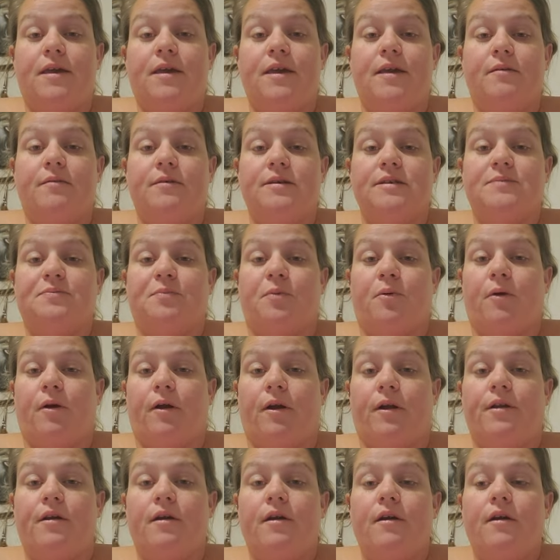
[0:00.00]
He was
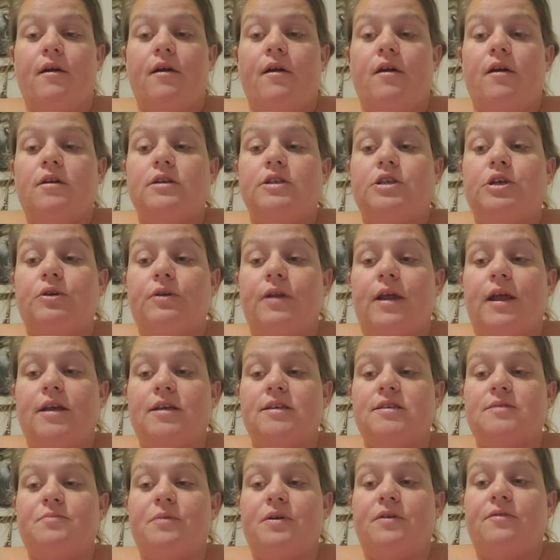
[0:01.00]
born two
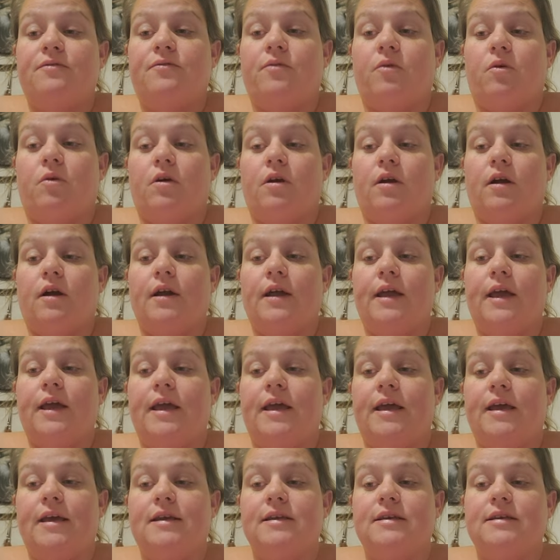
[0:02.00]
days before
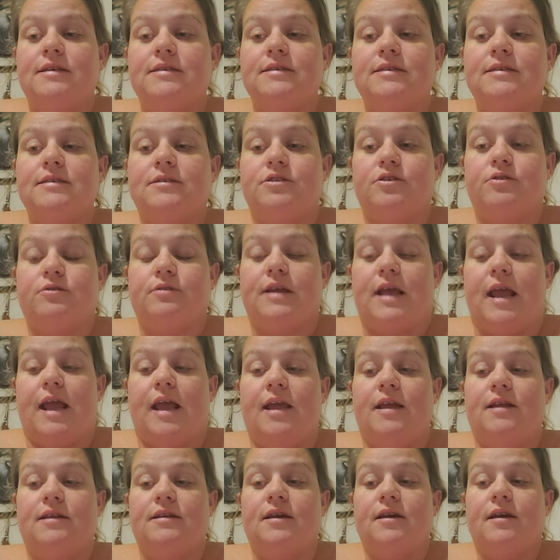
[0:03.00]
his due
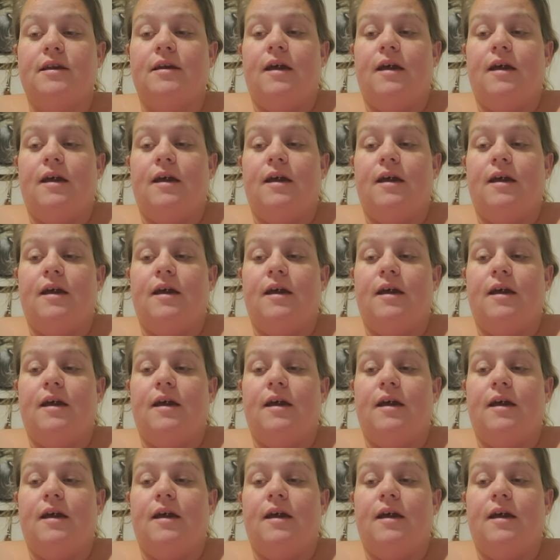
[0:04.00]
date.